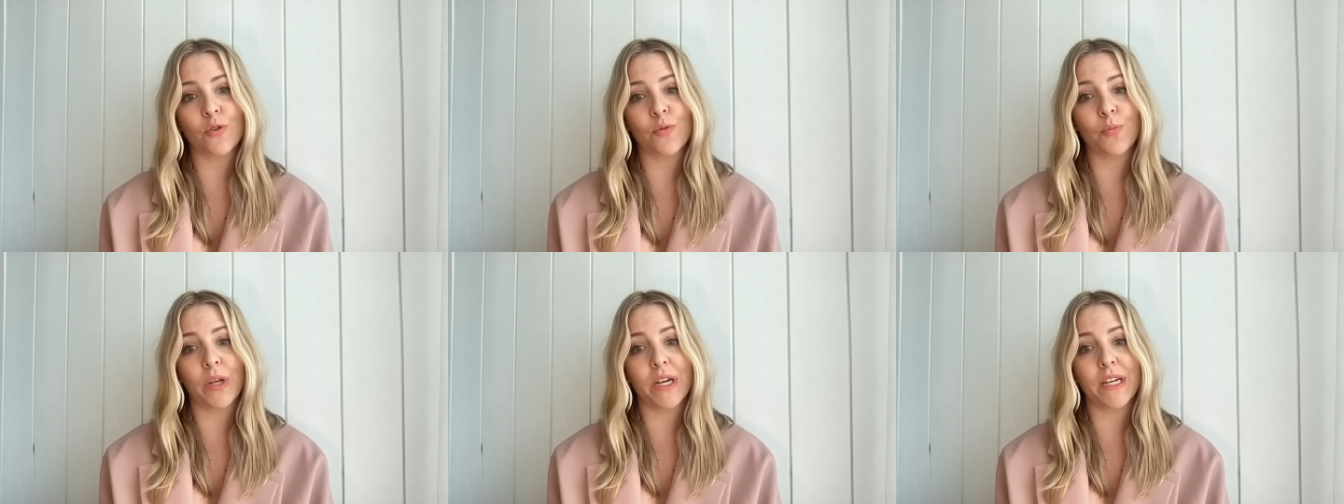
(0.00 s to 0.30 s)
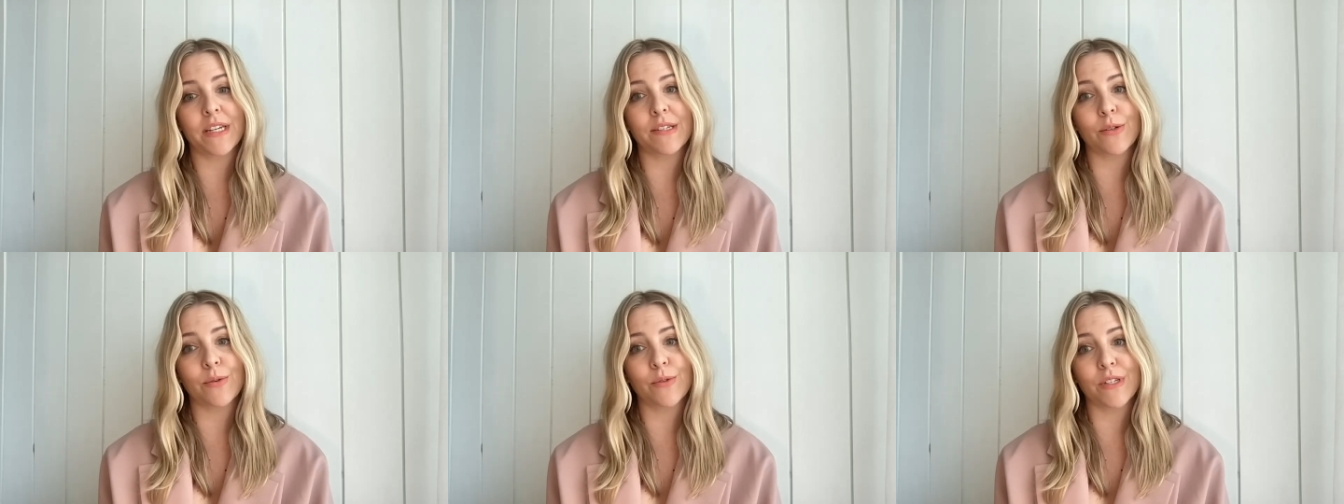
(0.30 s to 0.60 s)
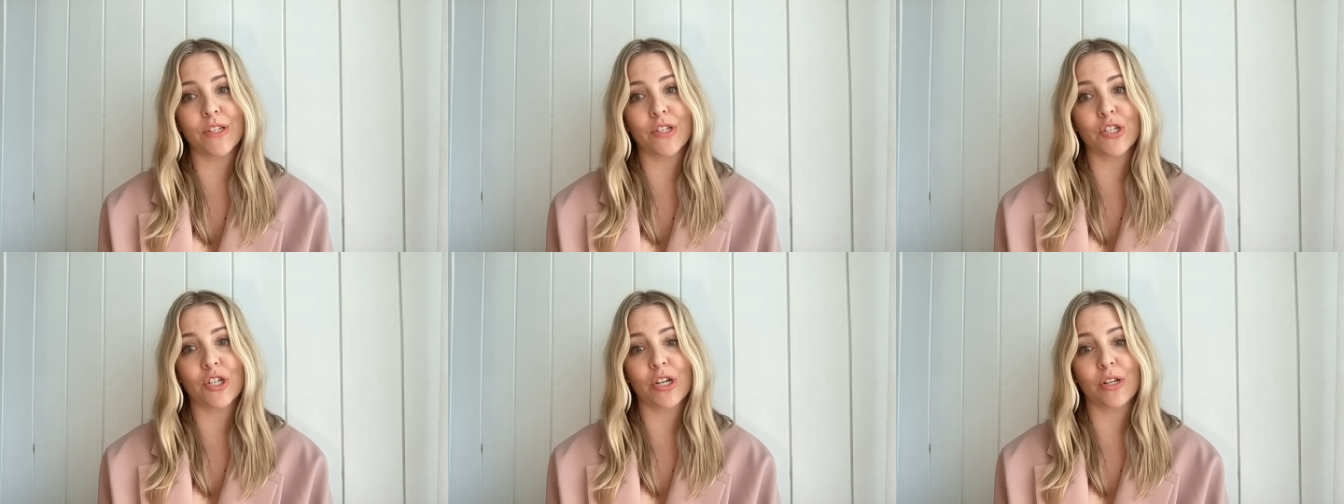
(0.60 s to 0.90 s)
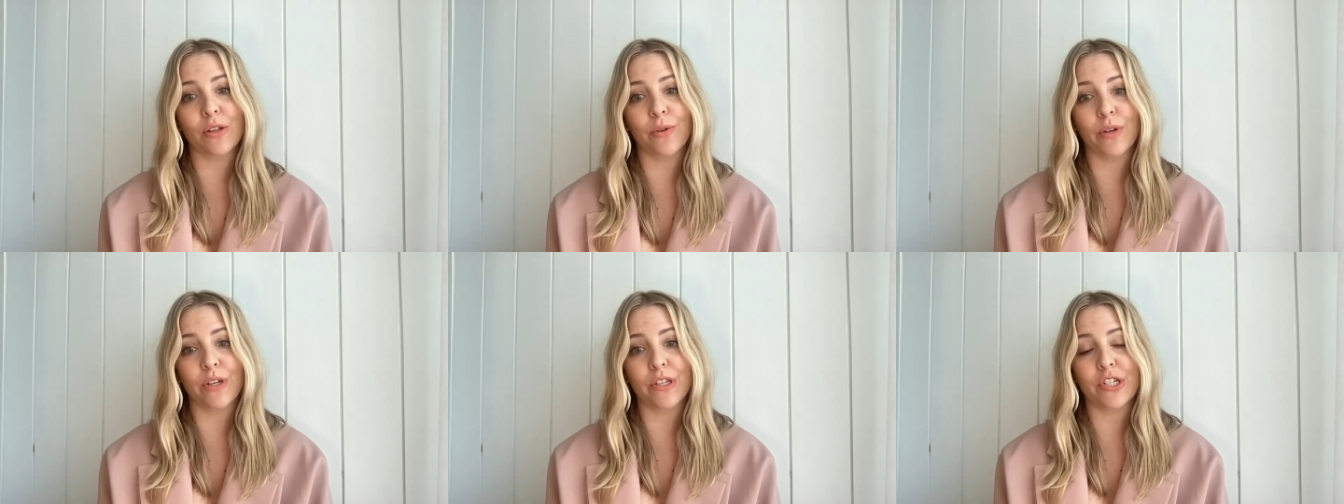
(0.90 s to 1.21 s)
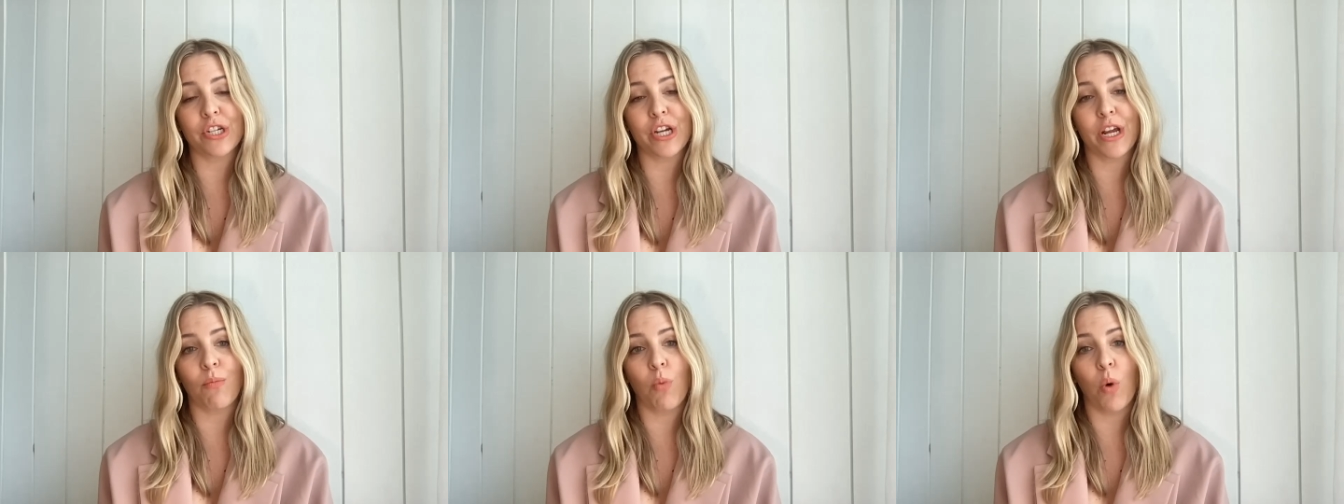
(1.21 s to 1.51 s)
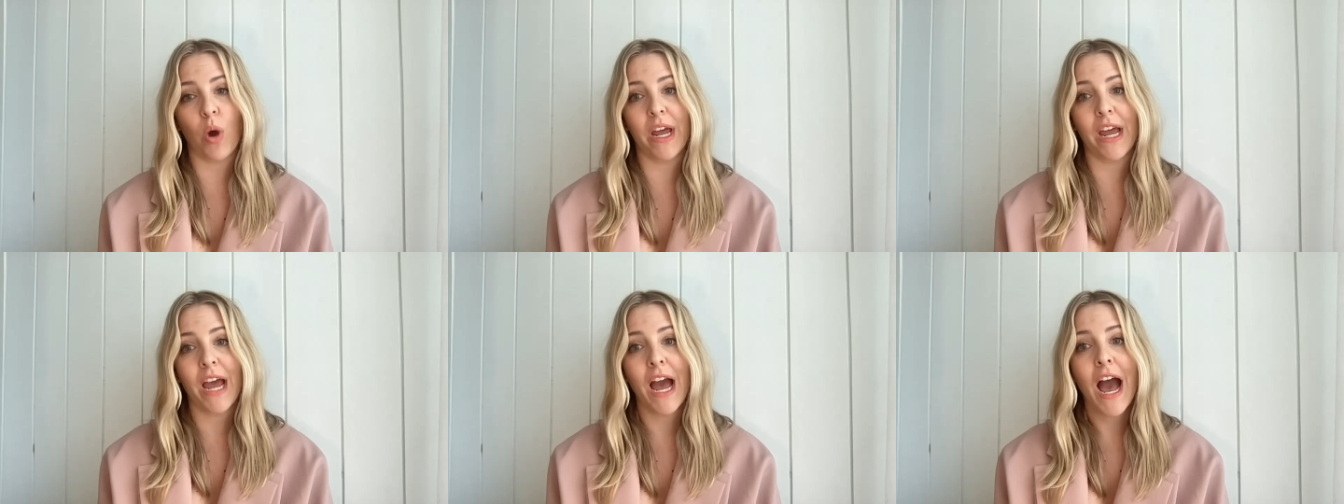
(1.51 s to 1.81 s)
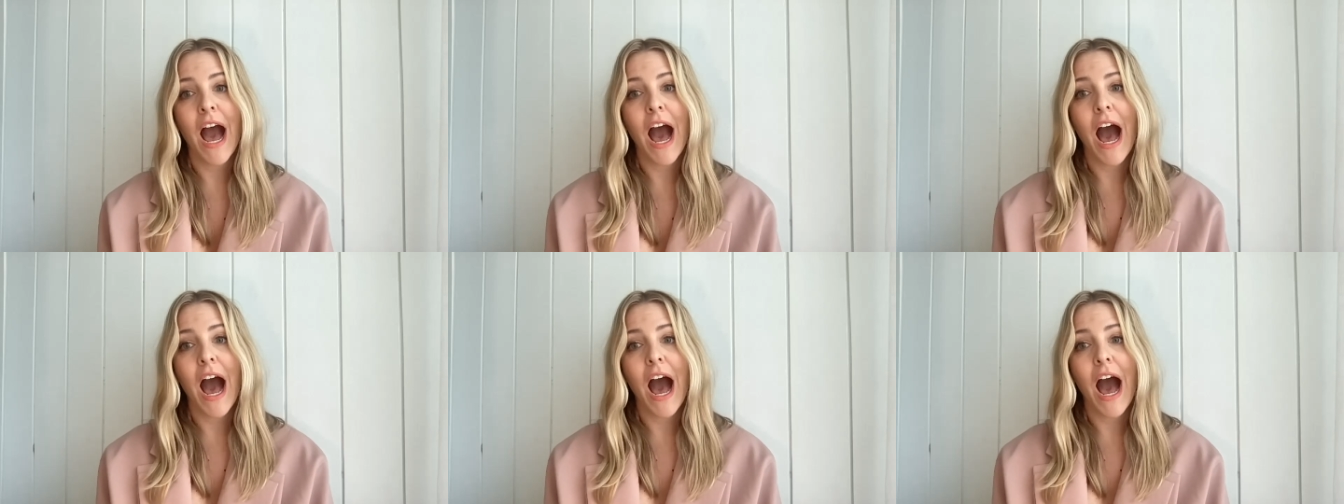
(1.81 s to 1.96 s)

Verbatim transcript: who plays Lucas, Lucas Chanmoy.